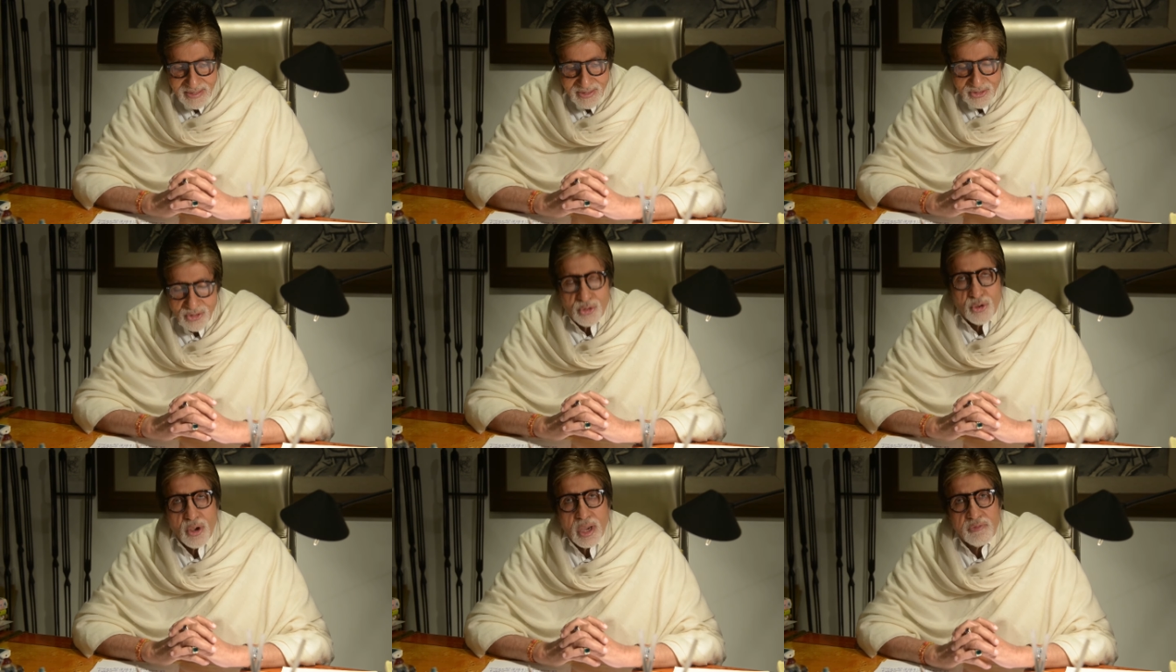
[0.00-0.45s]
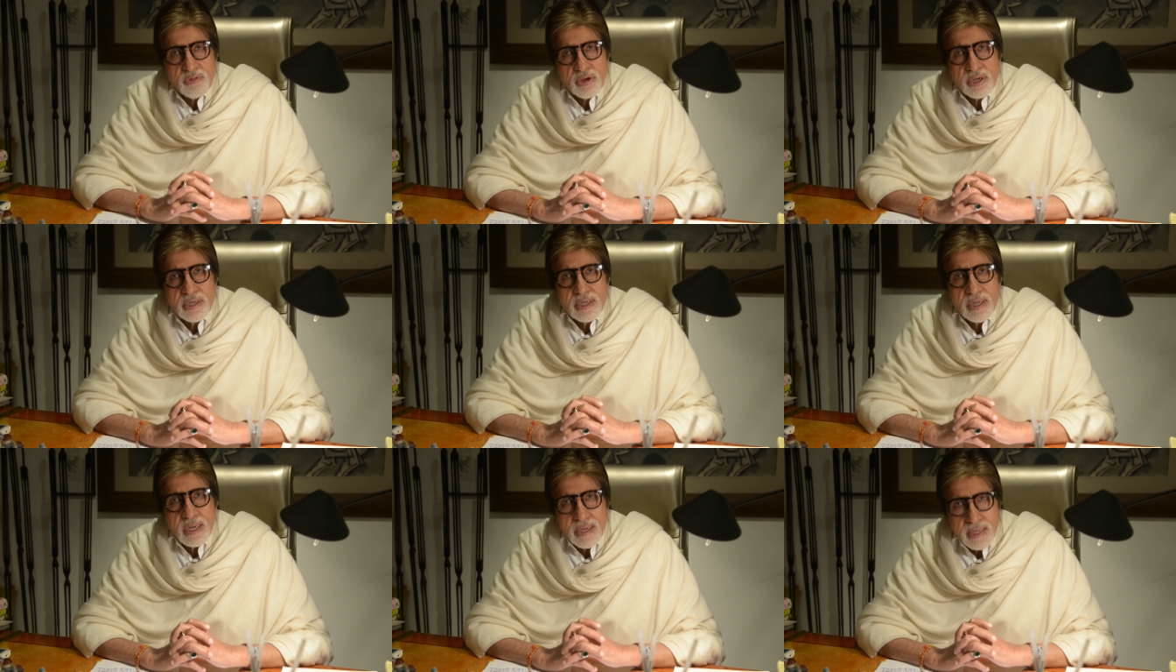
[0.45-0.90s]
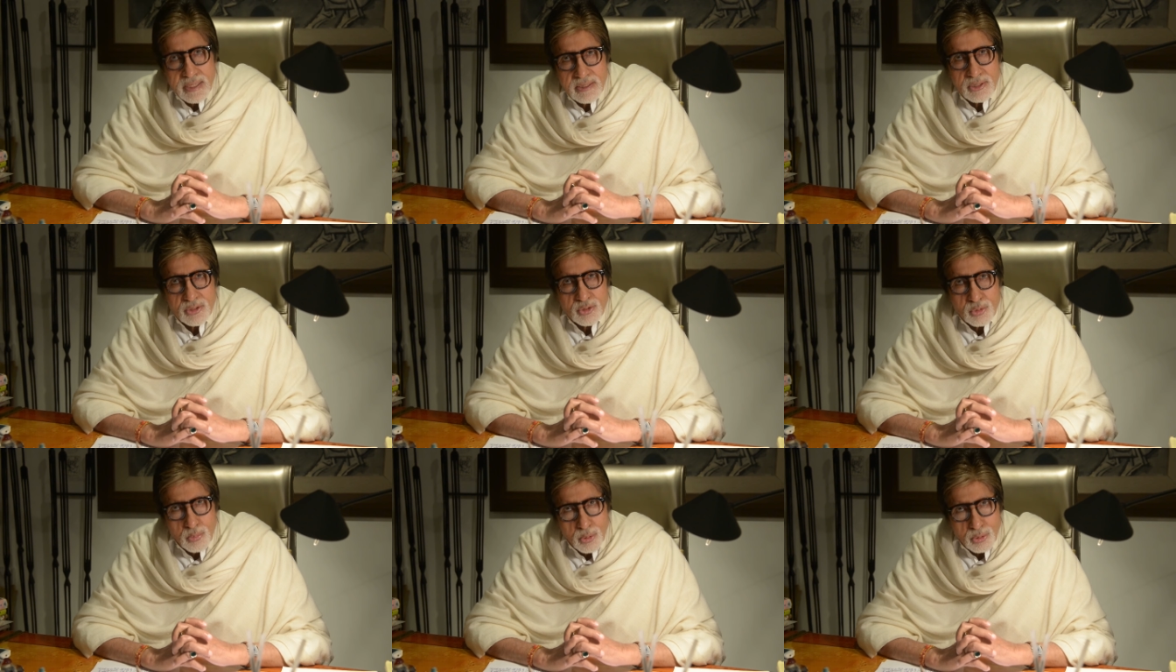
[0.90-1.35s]
You know, I've written a
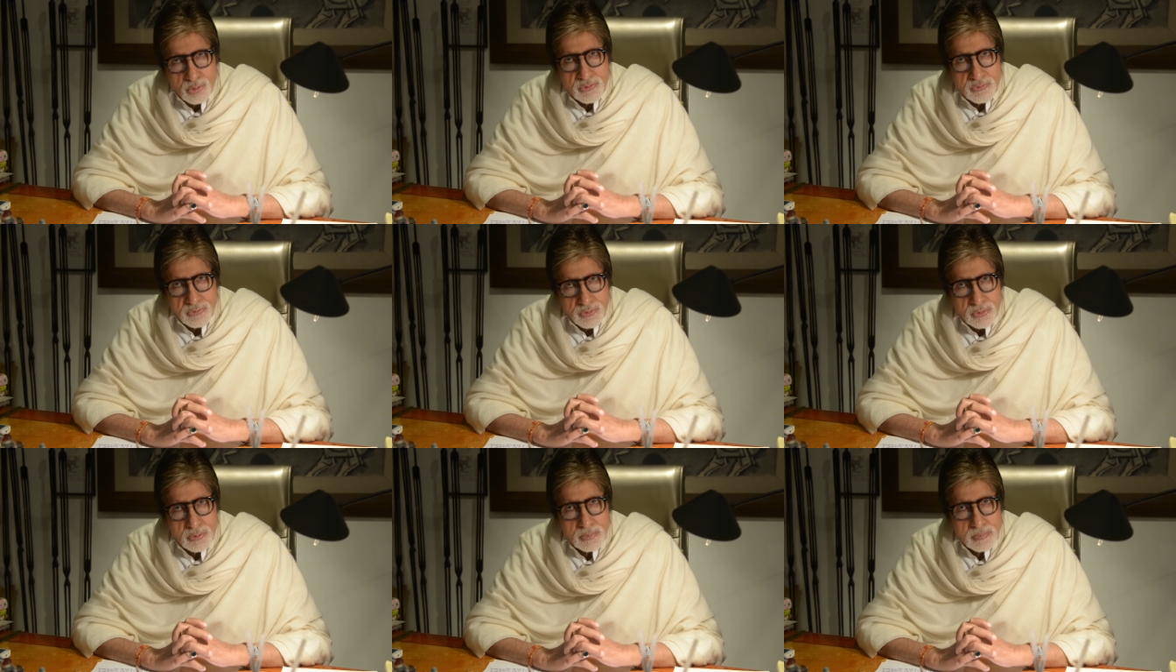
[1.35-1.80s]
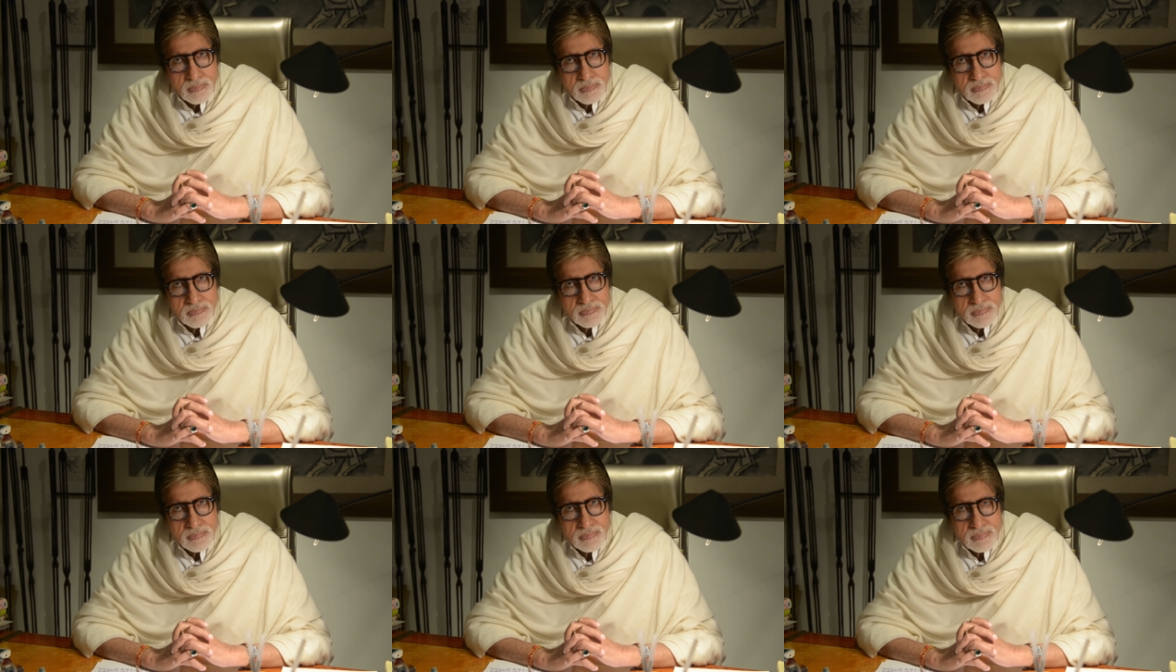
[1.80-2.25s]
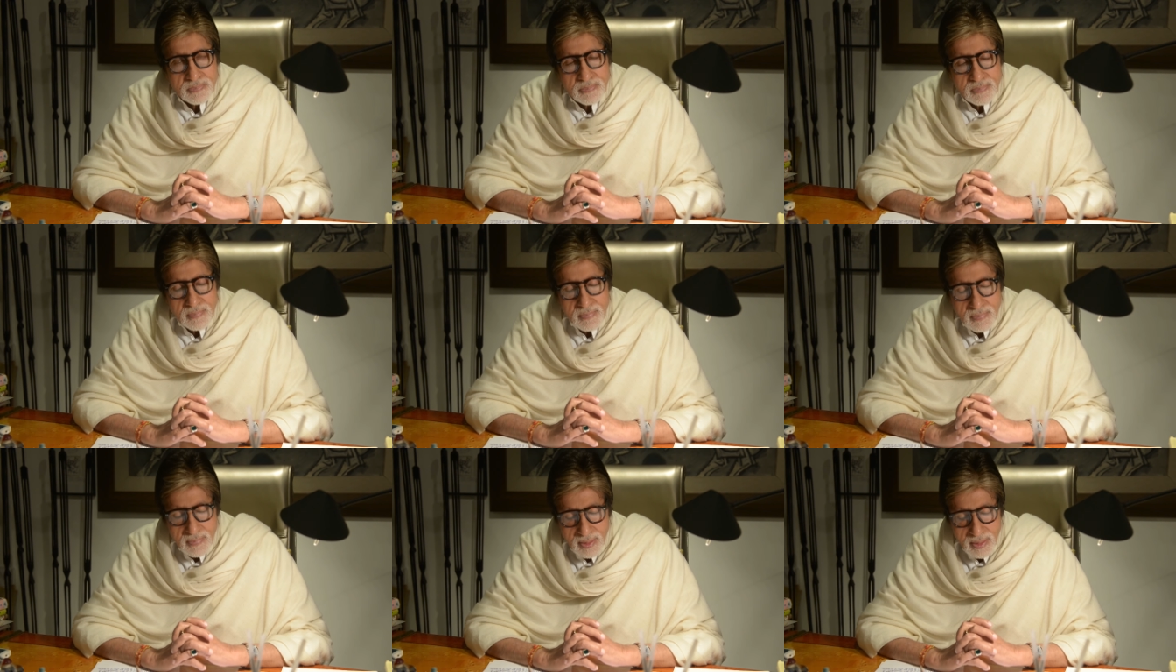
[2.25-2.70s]
letter to both of you,
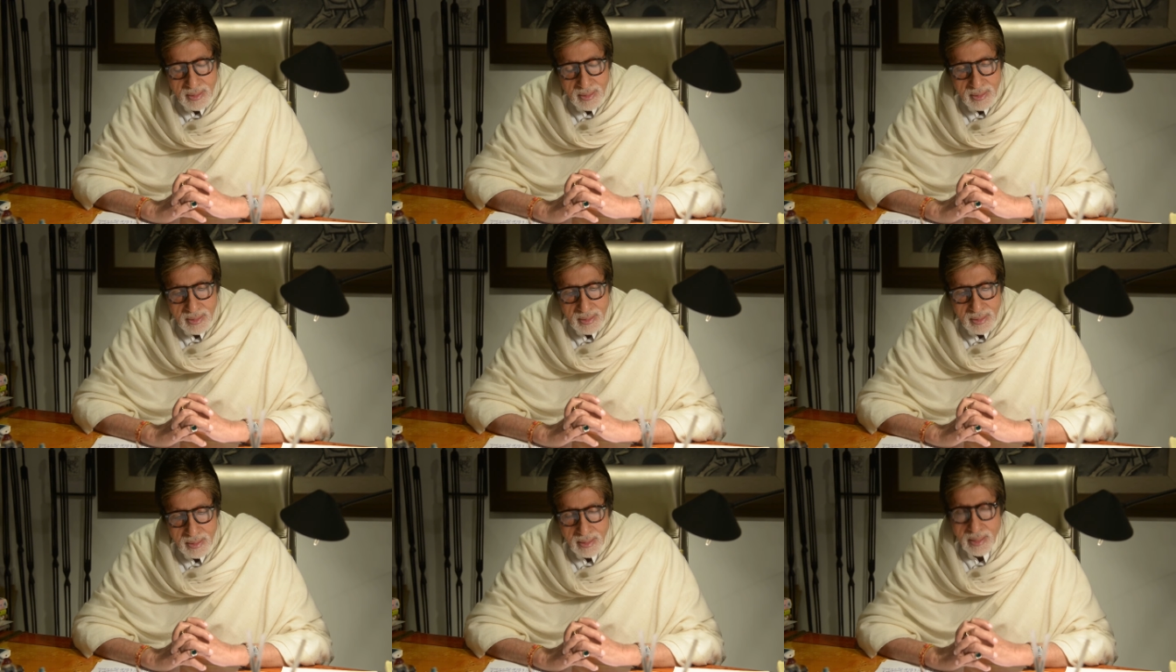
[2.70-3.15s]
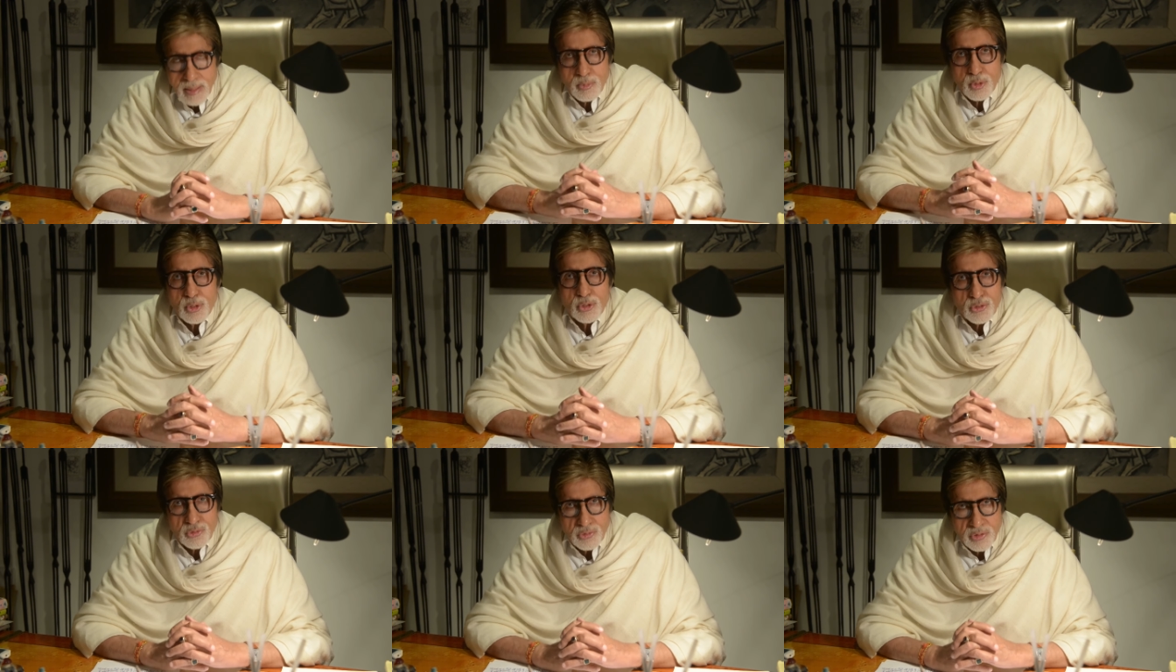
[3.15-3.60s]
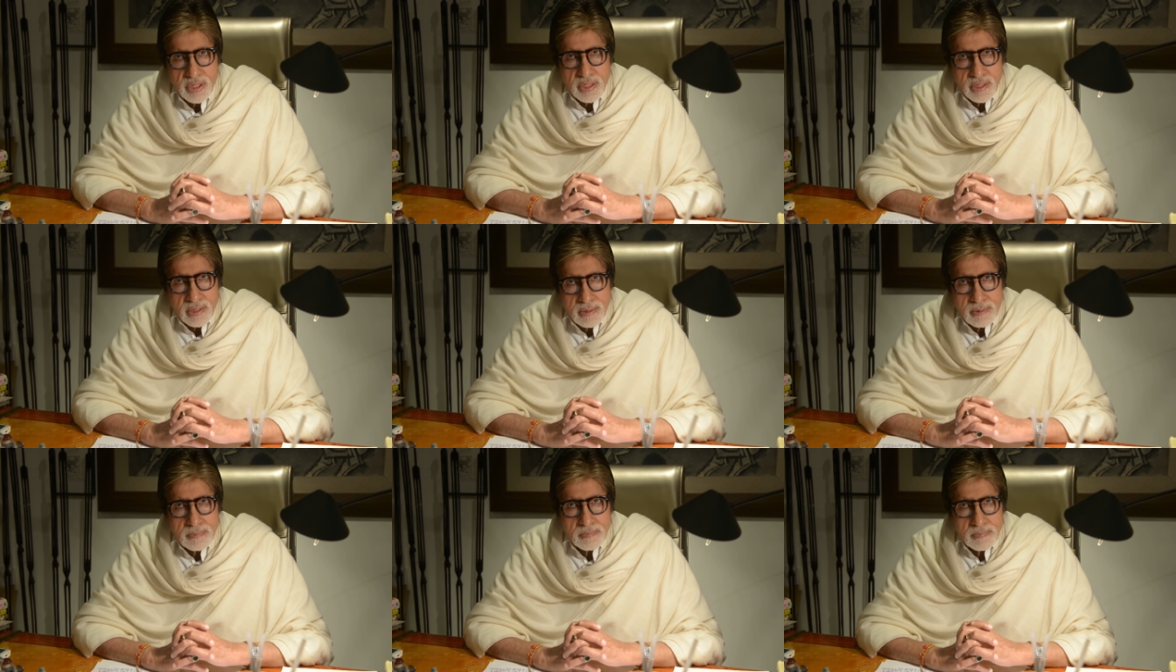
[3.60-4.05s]
and I'm going to read
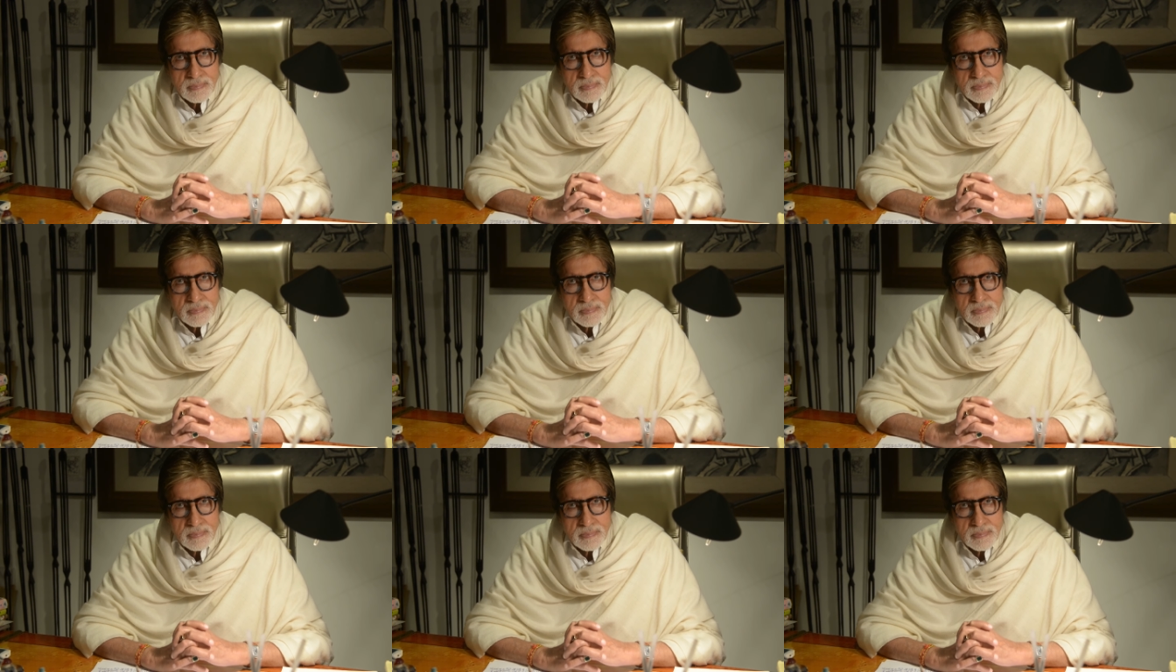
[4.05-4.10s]
it.